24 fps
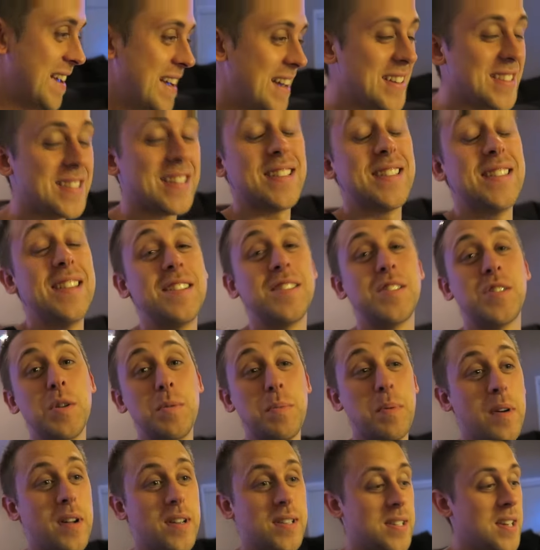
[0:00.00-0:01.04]
it's going to sound
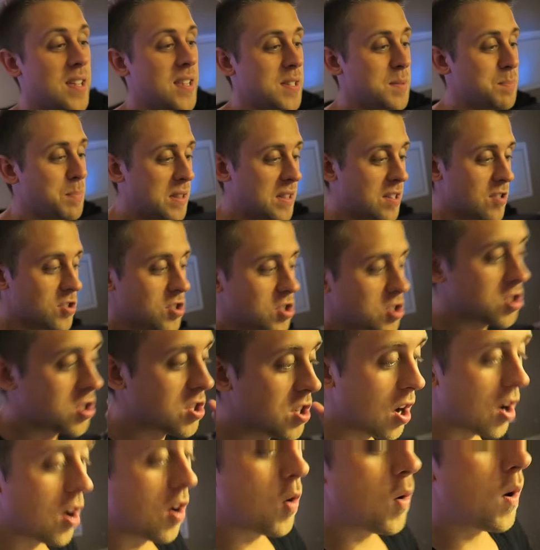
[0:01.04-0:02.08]
stupid when I say this, but there's
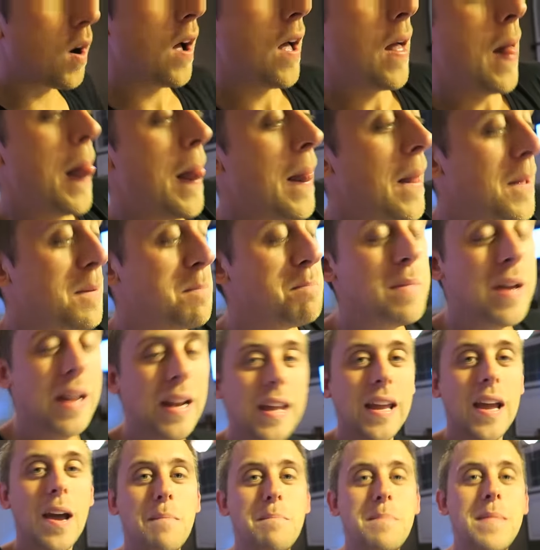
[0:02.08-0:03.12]
so
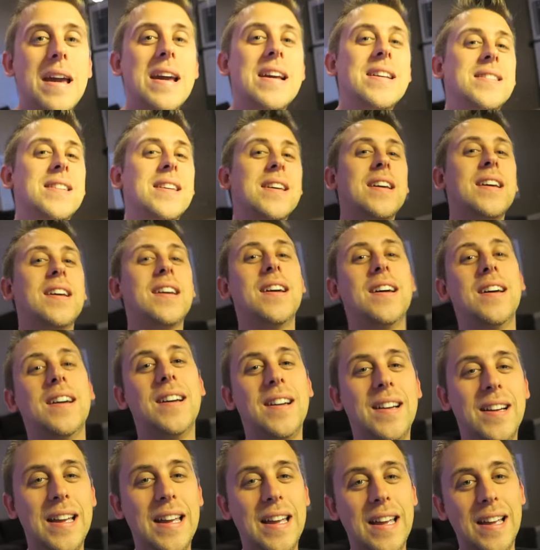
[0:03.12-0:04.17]
many amazing
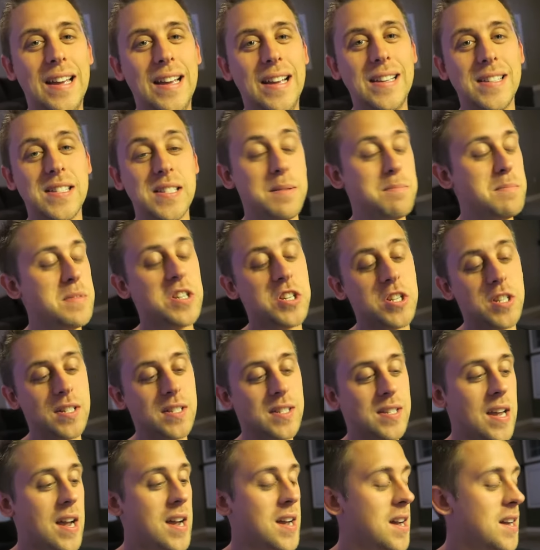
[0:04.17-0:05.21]

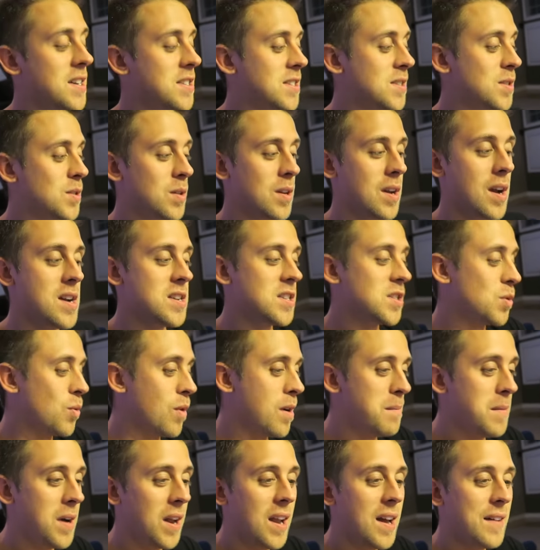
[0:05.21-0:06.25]
submissions. I, I, I
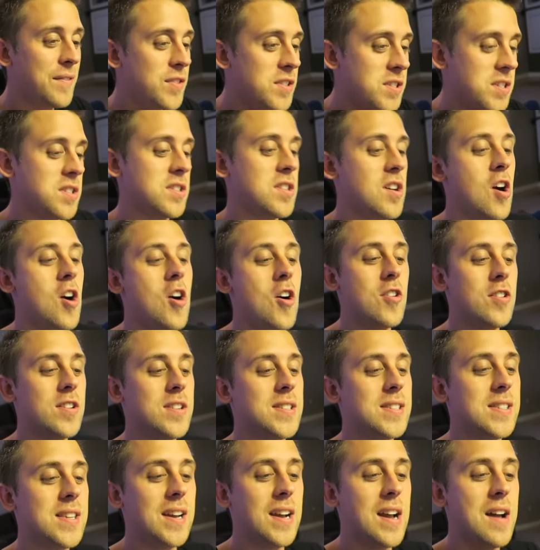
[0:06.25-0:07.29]
swear on my life, this is the
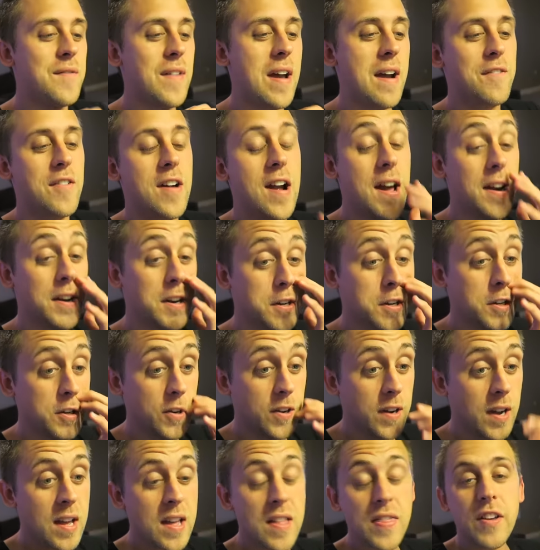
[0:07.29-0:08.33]
hardest thing I've ever had to
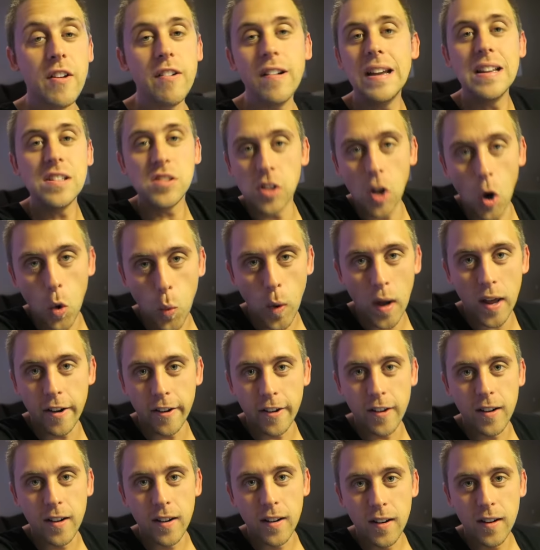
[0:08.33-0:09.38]
do. There is no
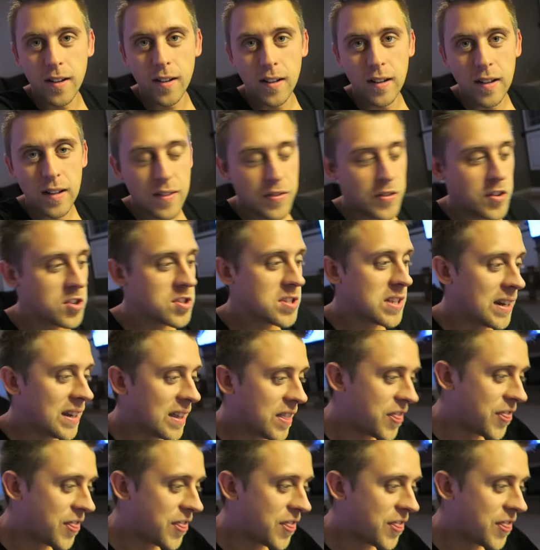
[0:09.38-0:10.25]
winner. There's like